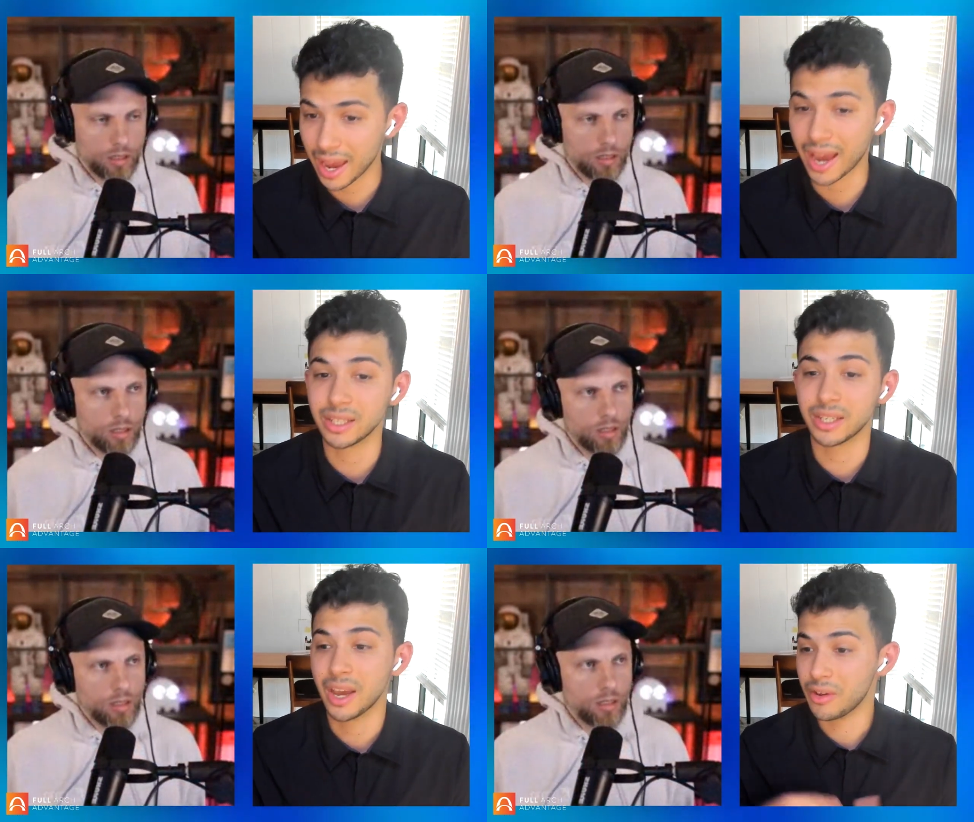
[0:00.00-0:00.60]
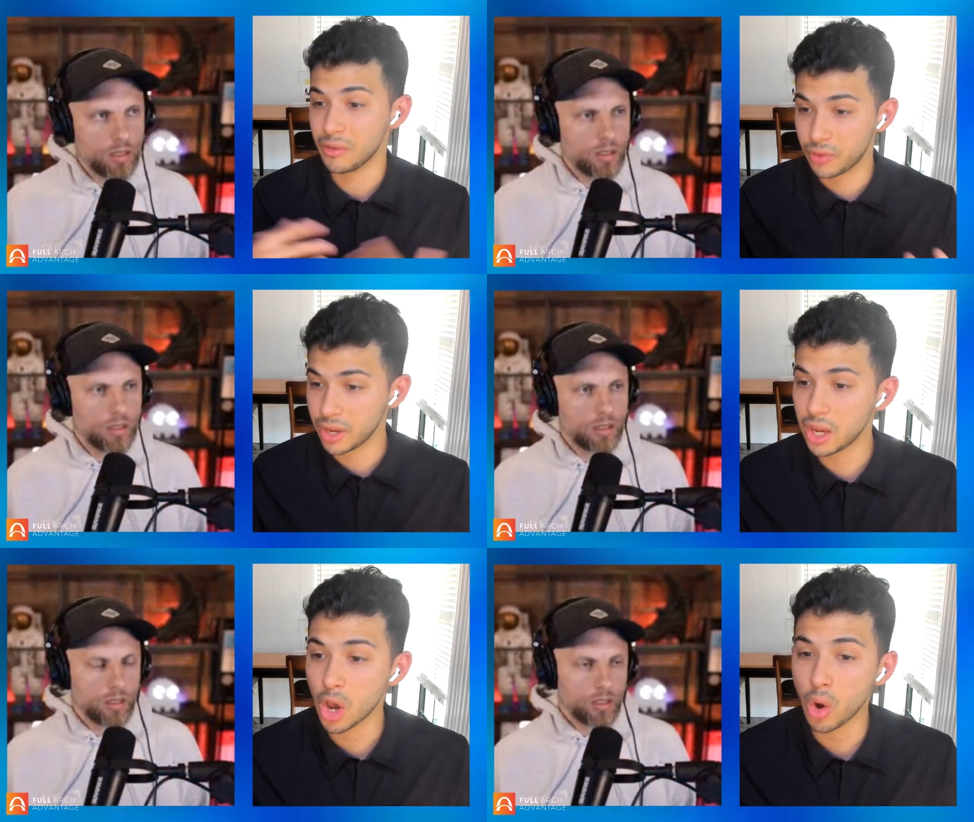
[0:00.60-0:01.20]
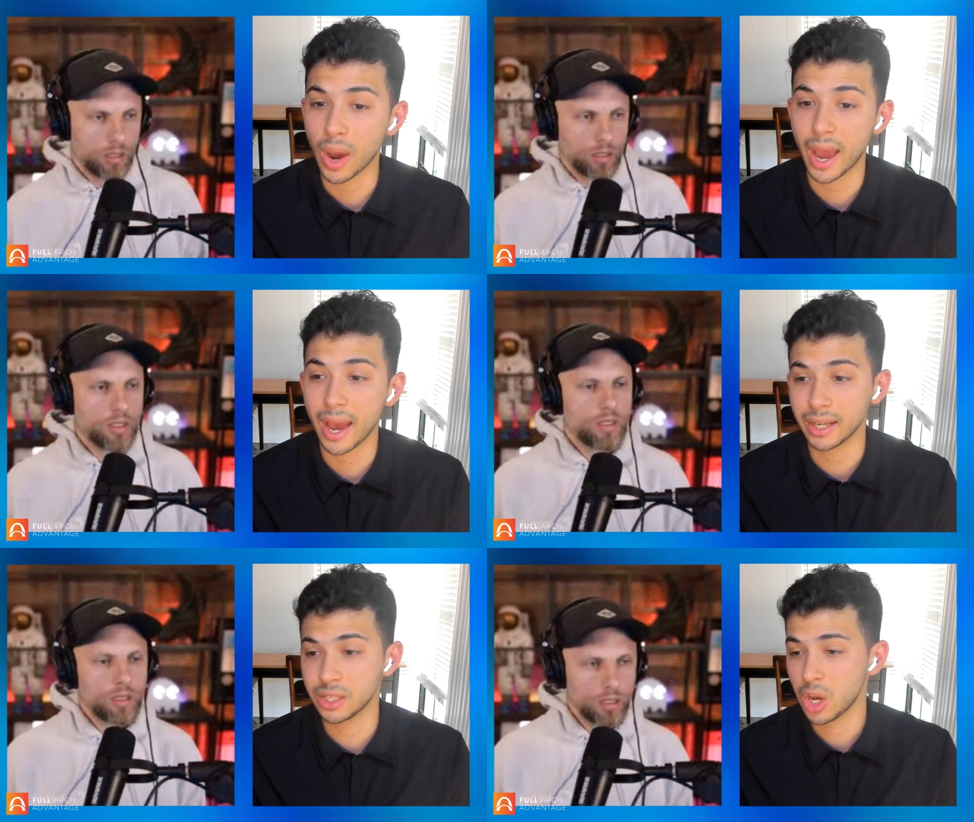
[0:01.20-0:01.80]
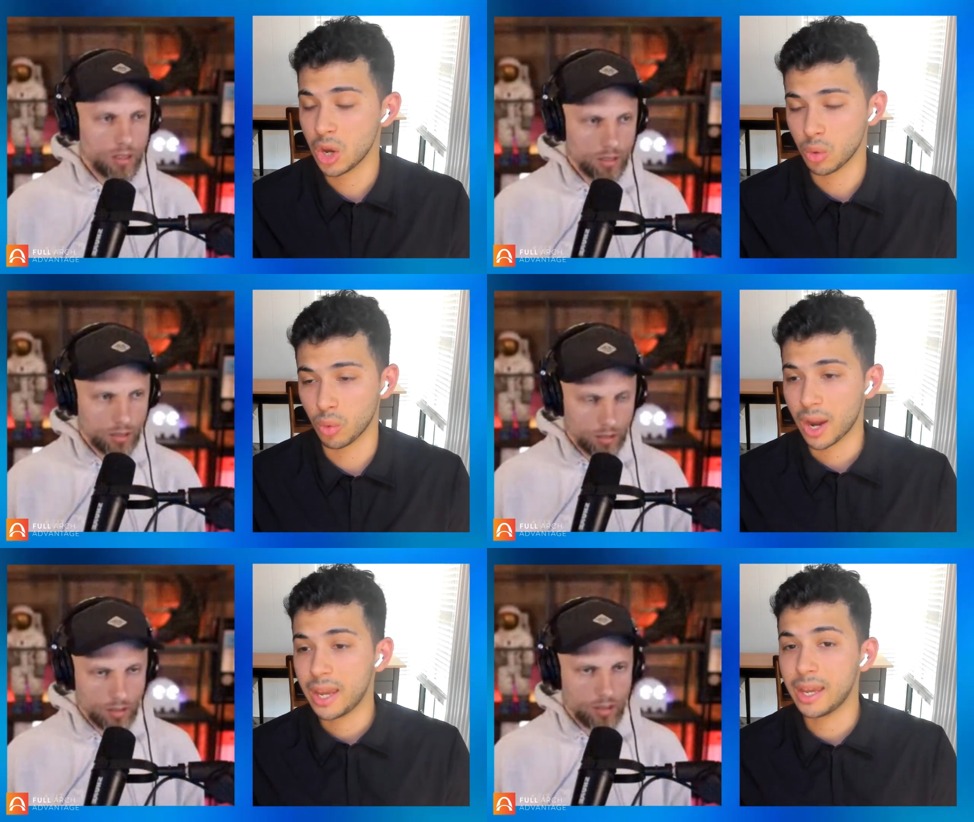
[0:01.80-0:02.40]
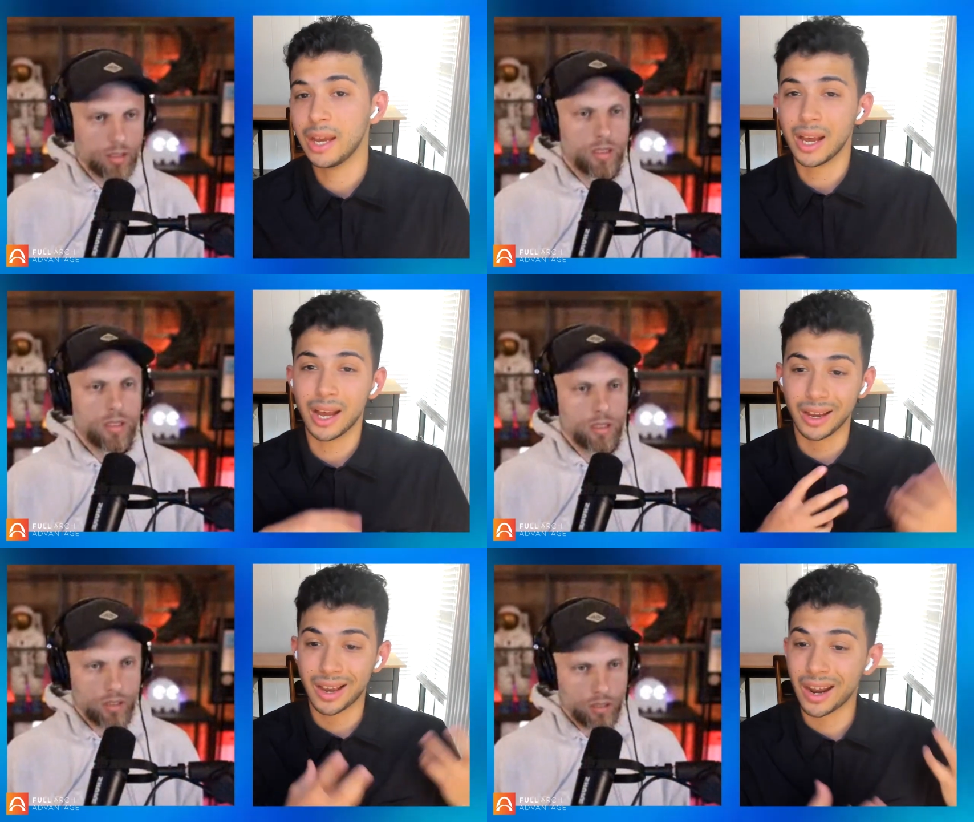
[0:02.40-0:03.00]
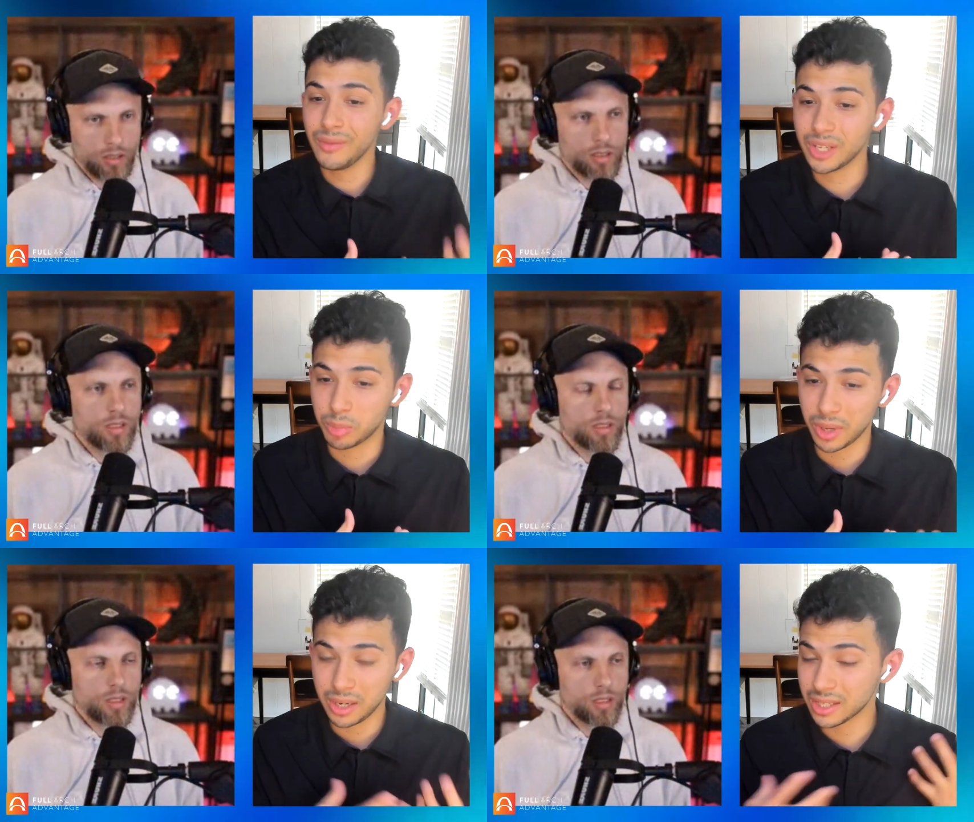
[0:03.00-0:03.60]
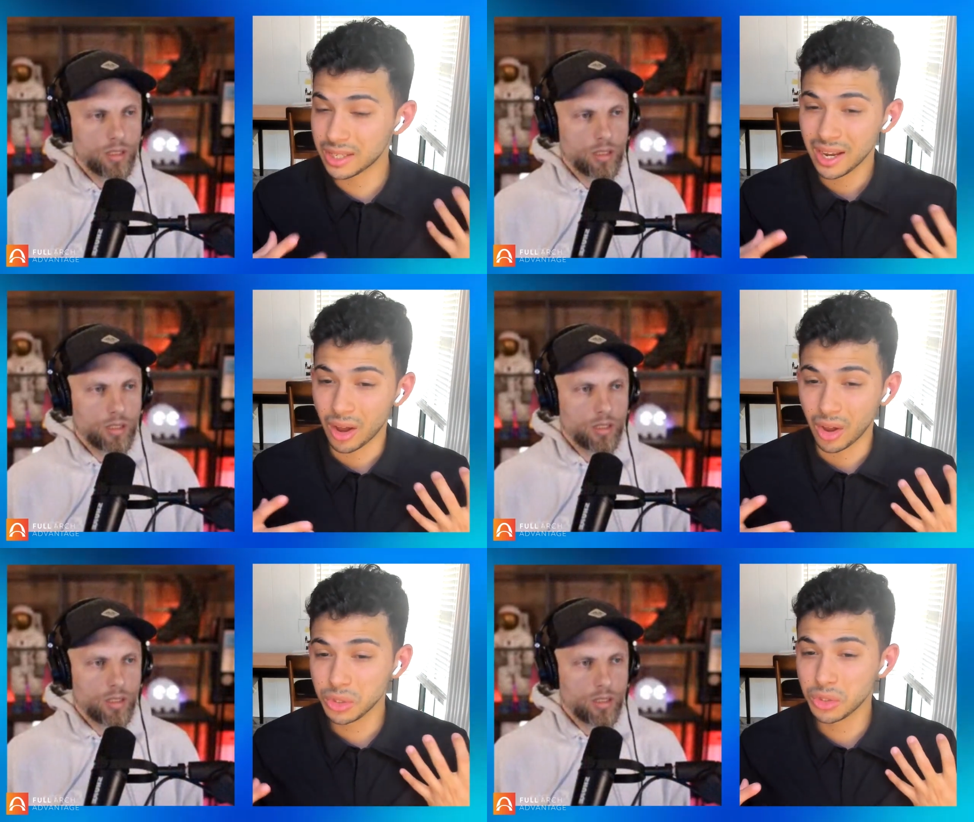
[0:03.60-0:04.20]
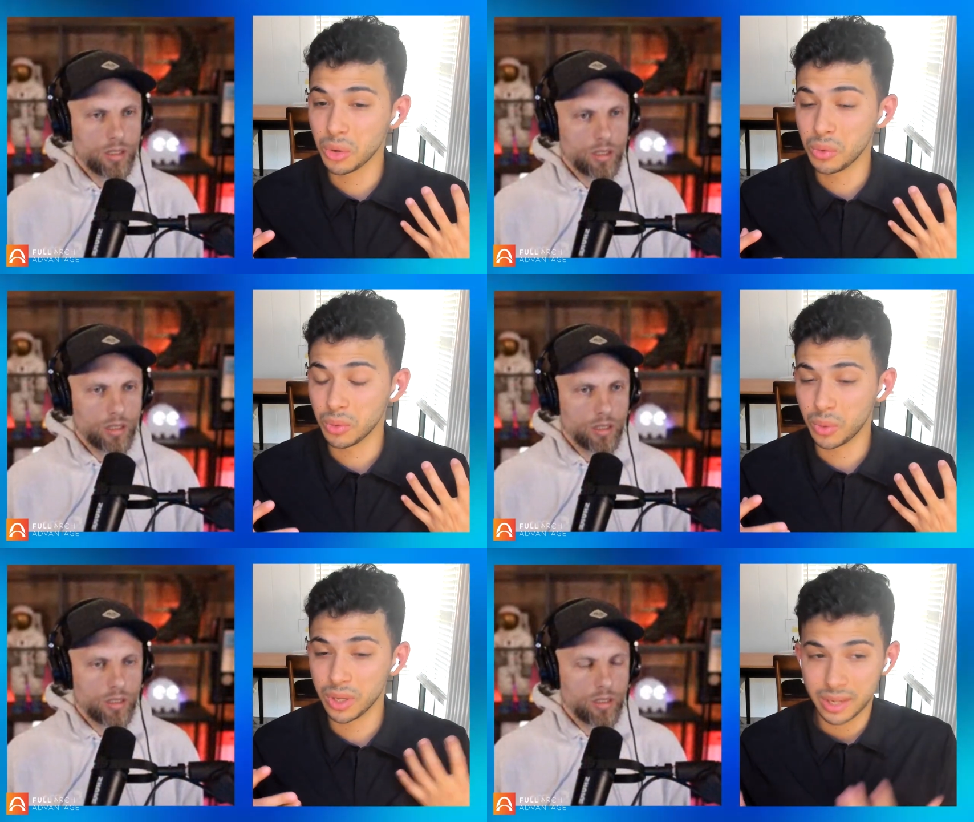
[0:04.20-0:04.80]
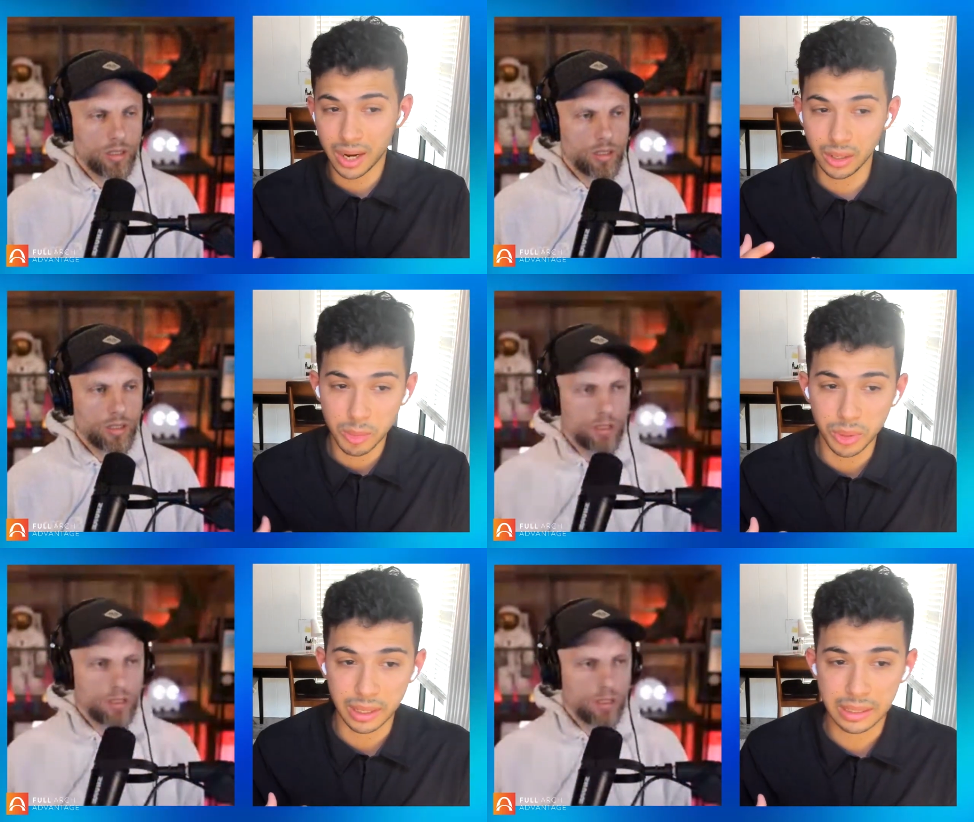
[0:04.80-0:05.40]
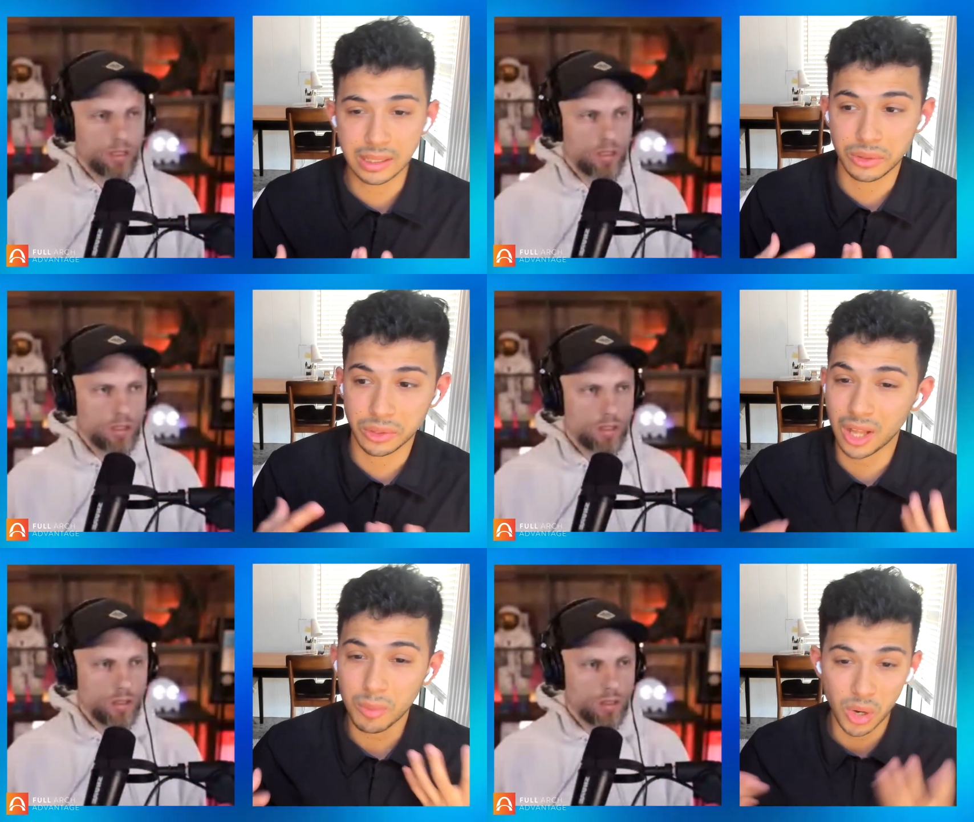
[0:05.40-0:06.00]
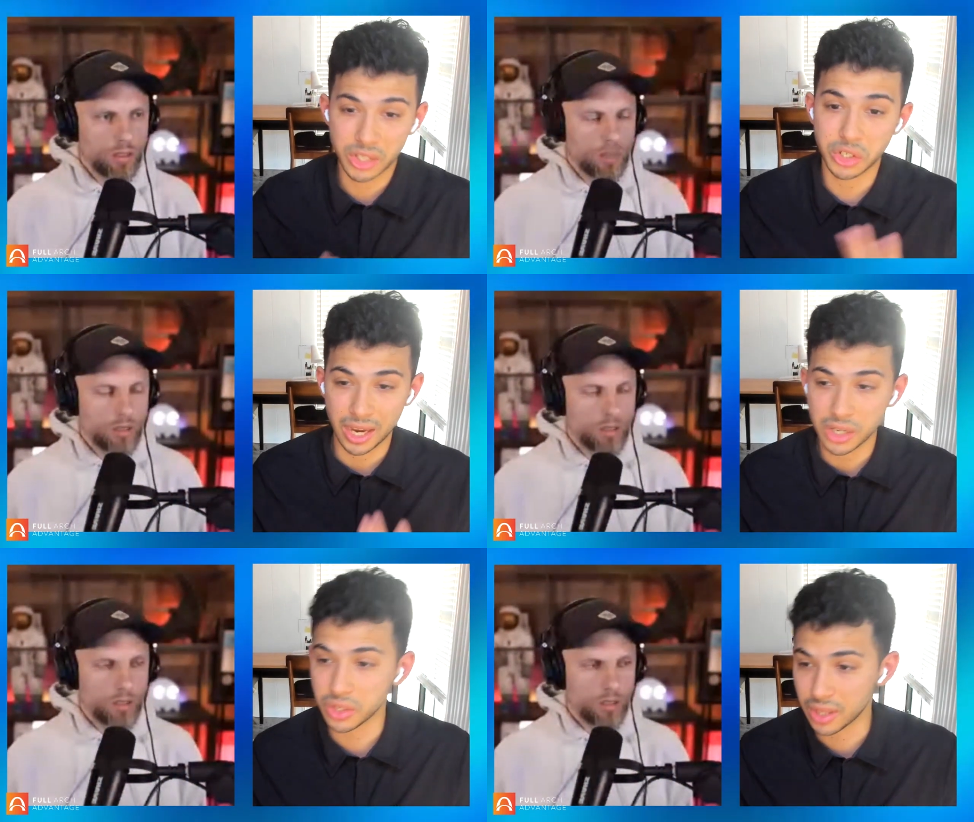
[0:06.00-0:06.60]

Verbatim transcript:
Speaker 1: ads, video ads, right? uh, kind of explaining because also with dental implants, there's a lot more education